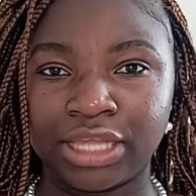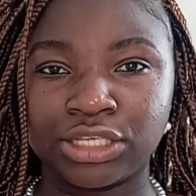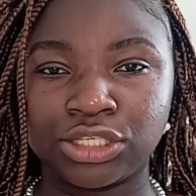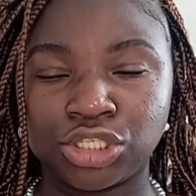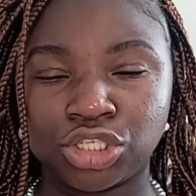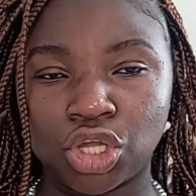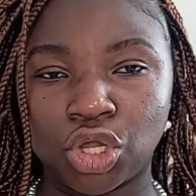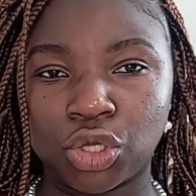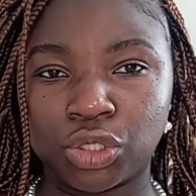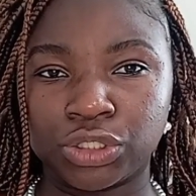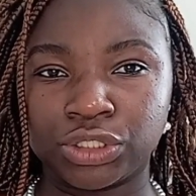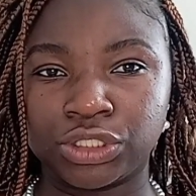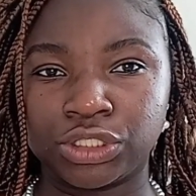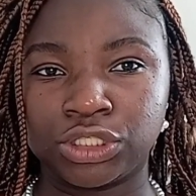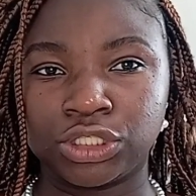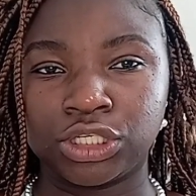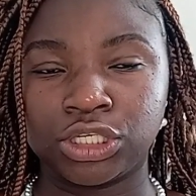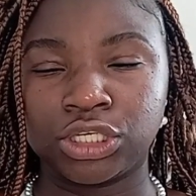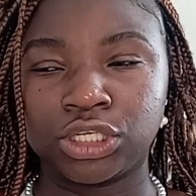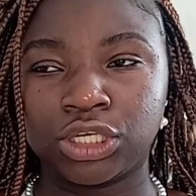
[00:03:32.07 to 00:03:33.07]
hand
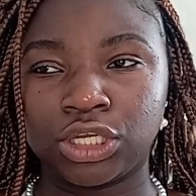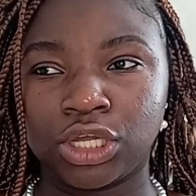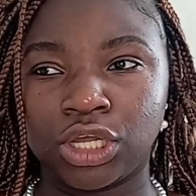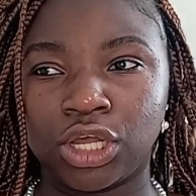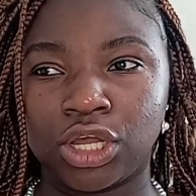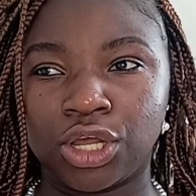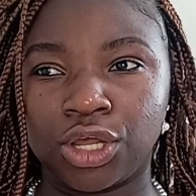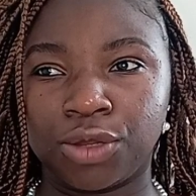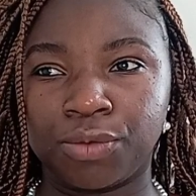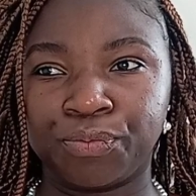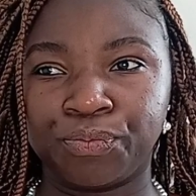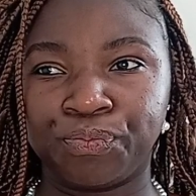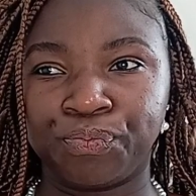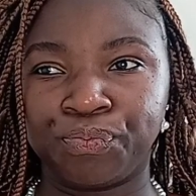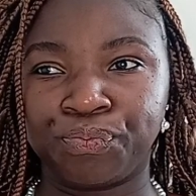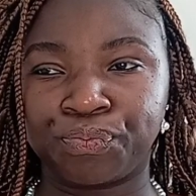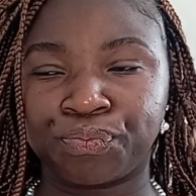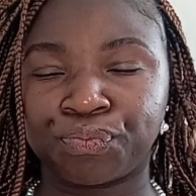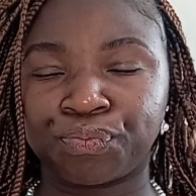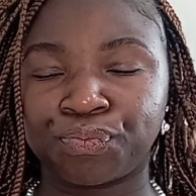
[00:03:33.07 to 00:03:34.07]
on
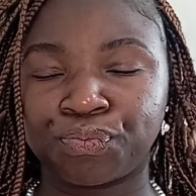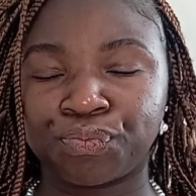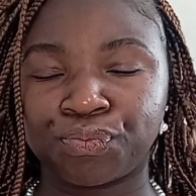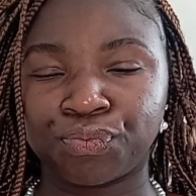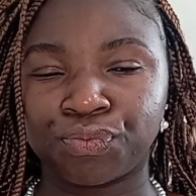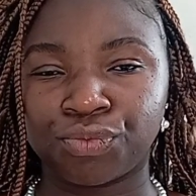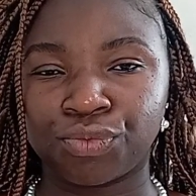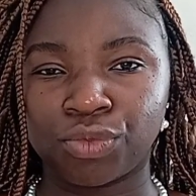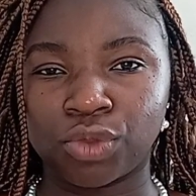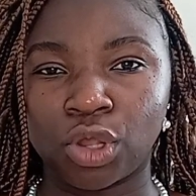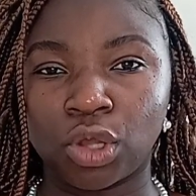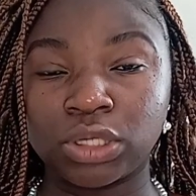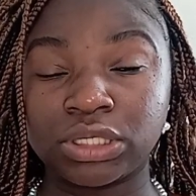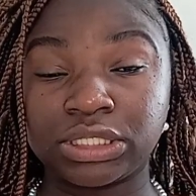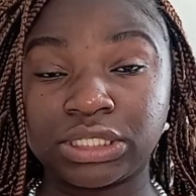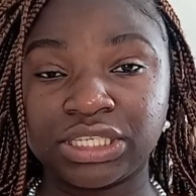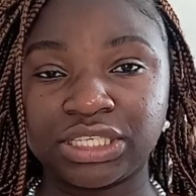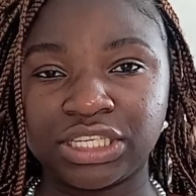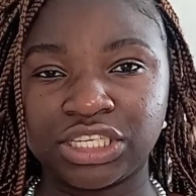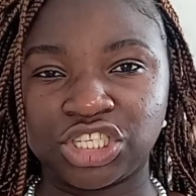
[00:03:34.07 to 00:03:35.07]
um, on
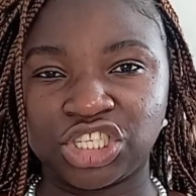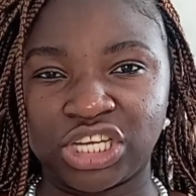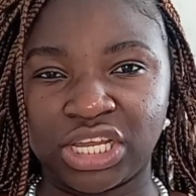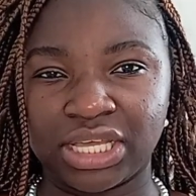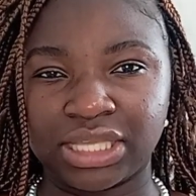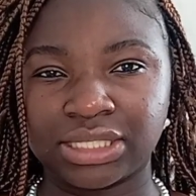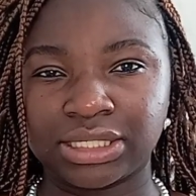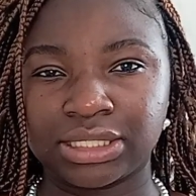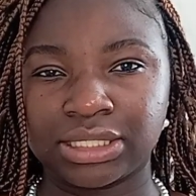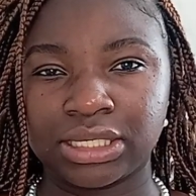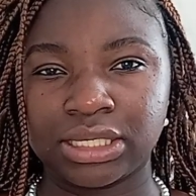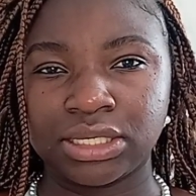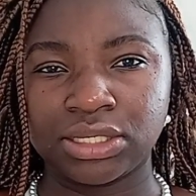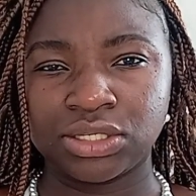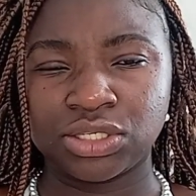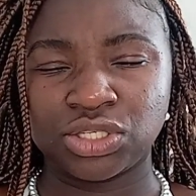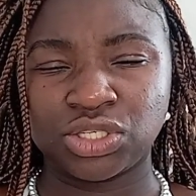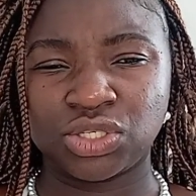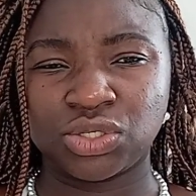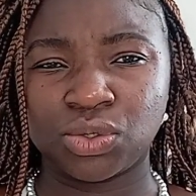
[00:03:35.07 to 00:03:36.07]
T D Jakes.
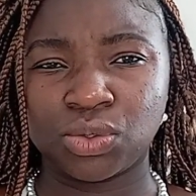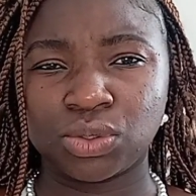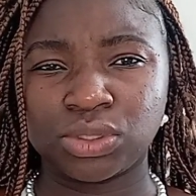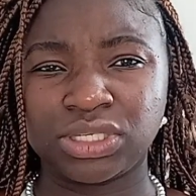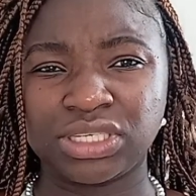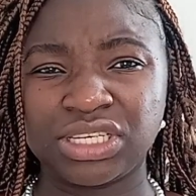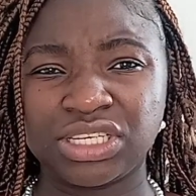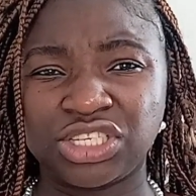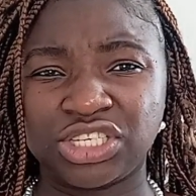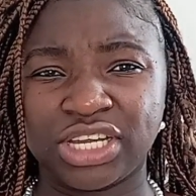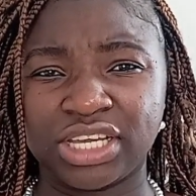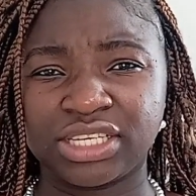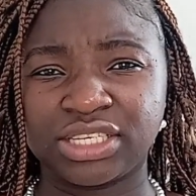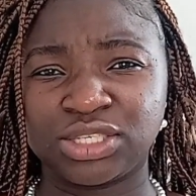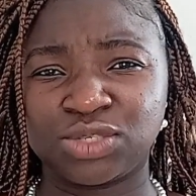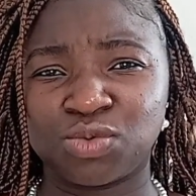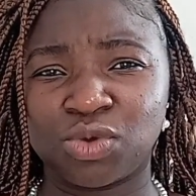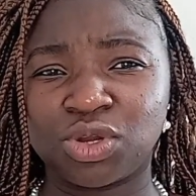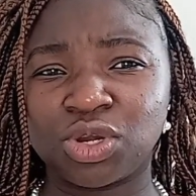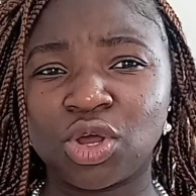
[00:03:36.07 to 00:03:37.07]
So T D Jakes
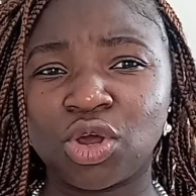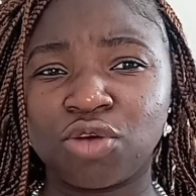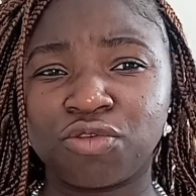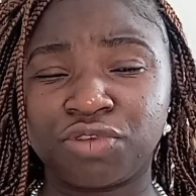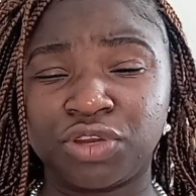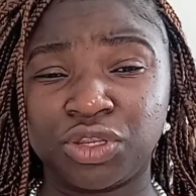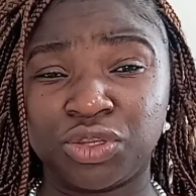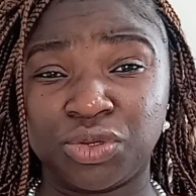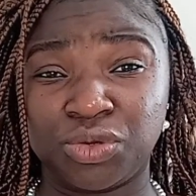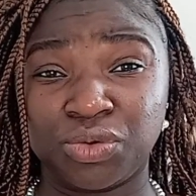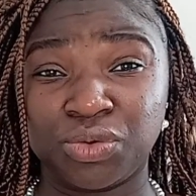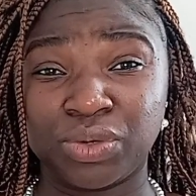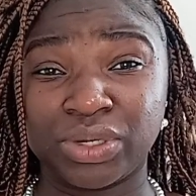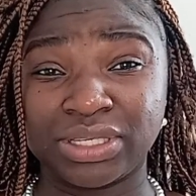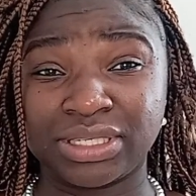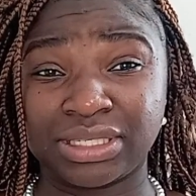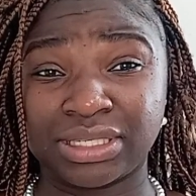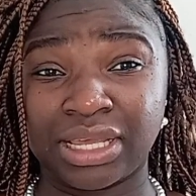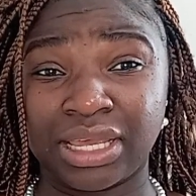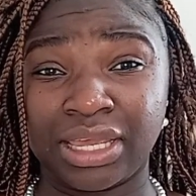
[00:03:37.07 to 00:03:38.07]
is one of the U
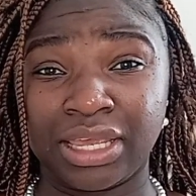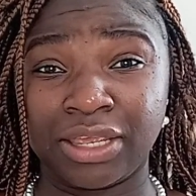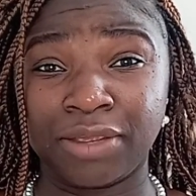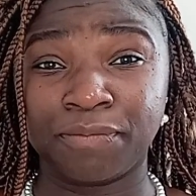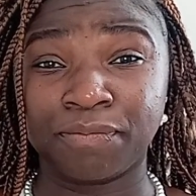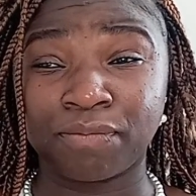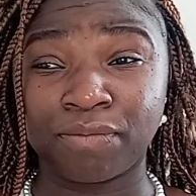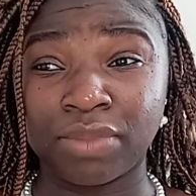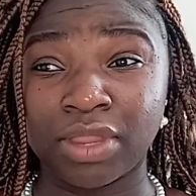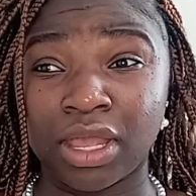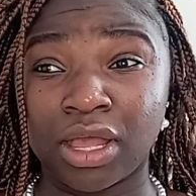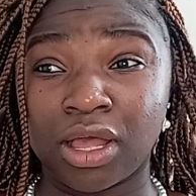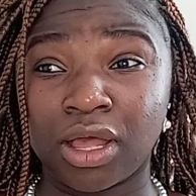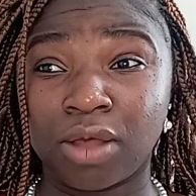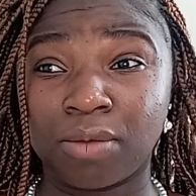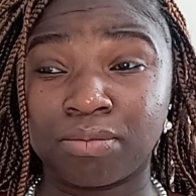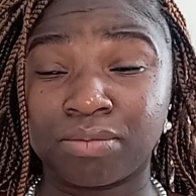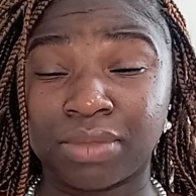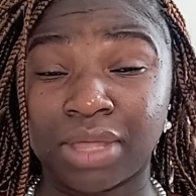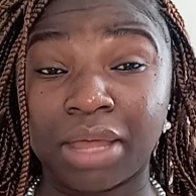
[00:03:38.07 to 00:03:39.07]
S A
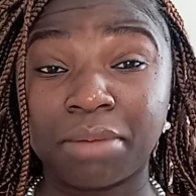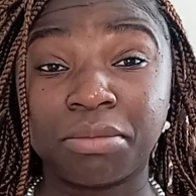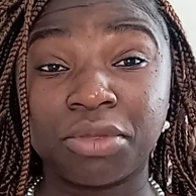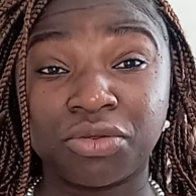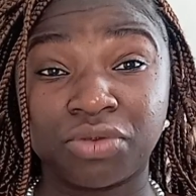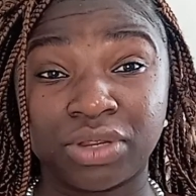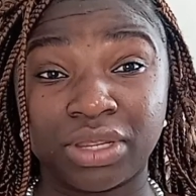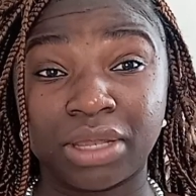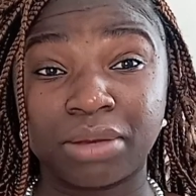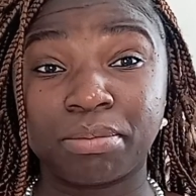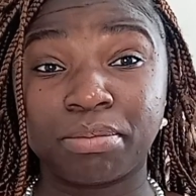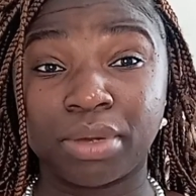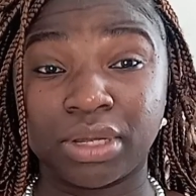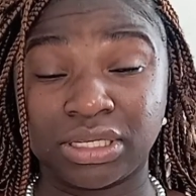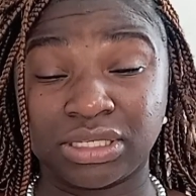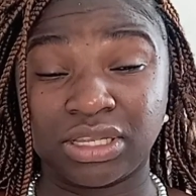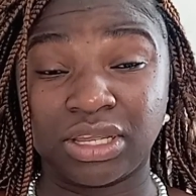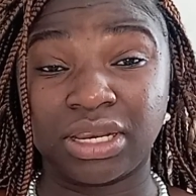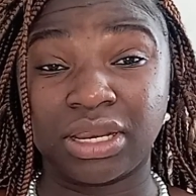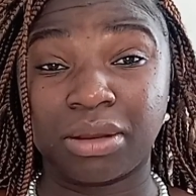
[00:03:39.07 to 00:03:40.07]
um, American
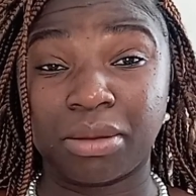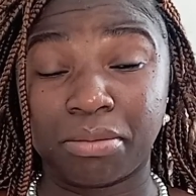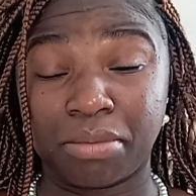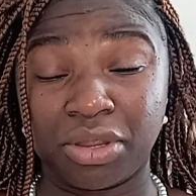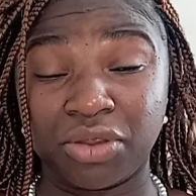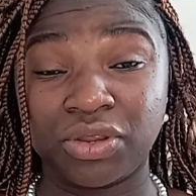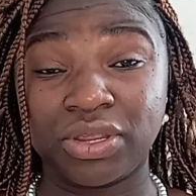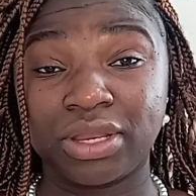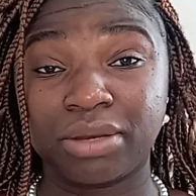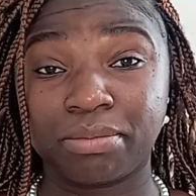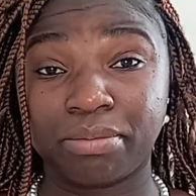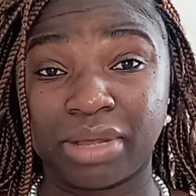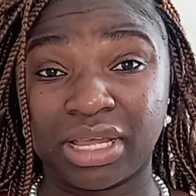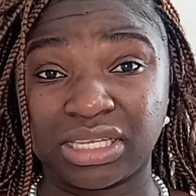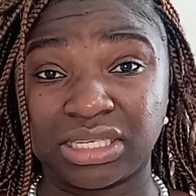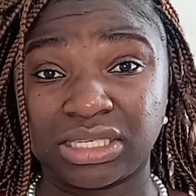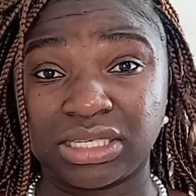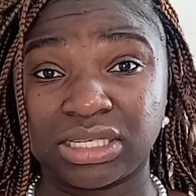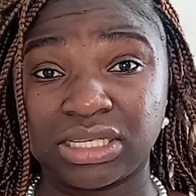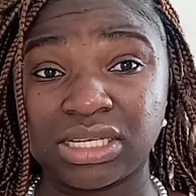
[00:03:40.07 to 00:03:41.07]
is an American
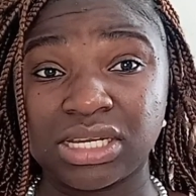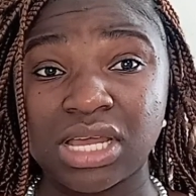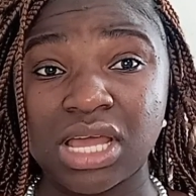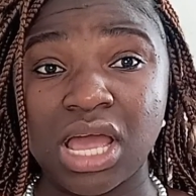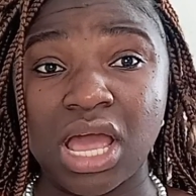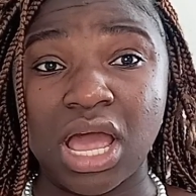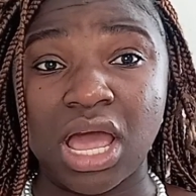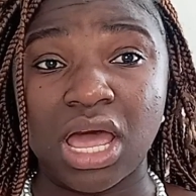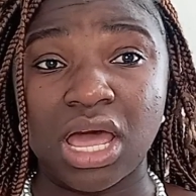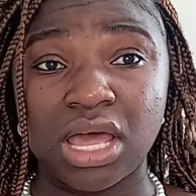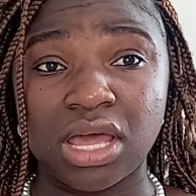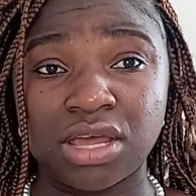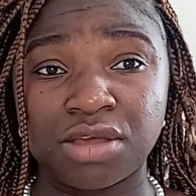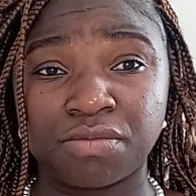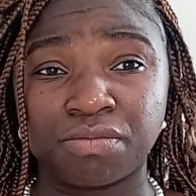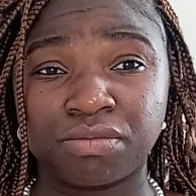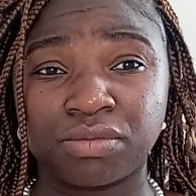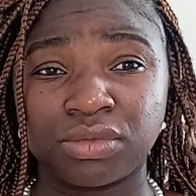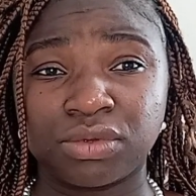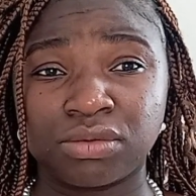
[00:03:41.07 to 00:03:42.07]
pastor.
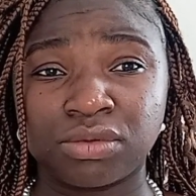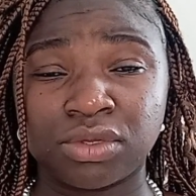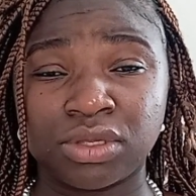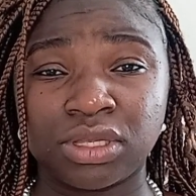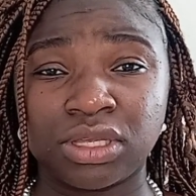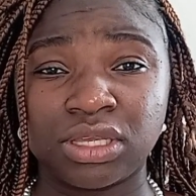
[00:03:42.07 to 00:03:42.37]
Um,